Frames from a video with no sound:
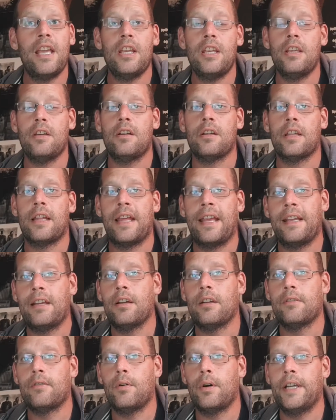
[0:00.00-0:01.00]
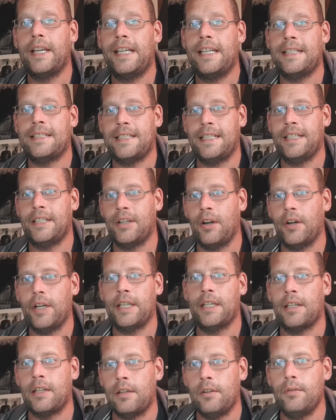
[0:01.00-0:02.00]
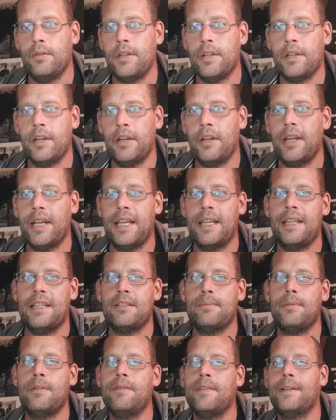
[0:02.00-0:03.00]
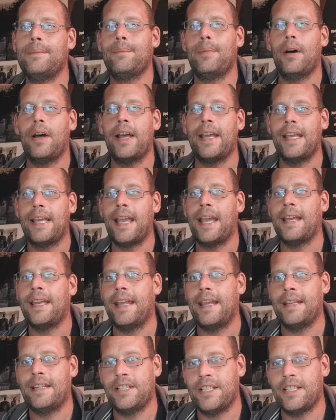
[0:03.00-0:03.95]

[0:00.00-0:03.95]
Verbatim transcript: You could they could have quite easily not included her in this movie, but again,